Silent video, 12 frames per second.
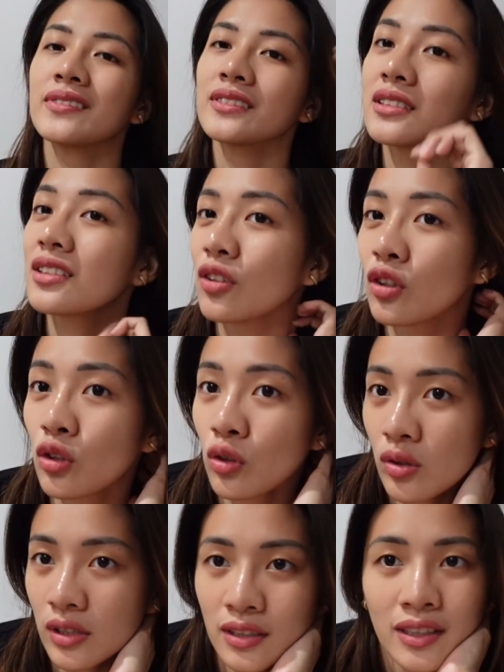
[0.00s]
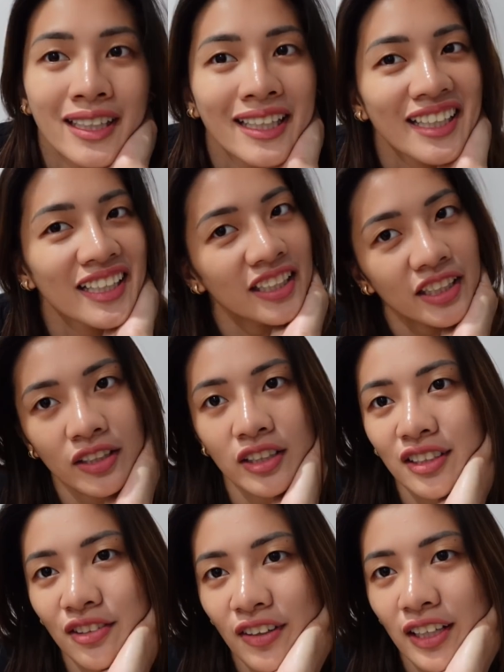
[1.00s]
So,
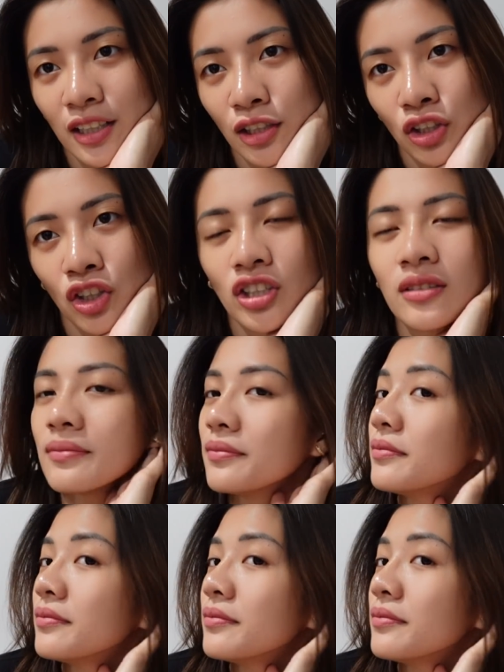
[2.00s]
here's the final look.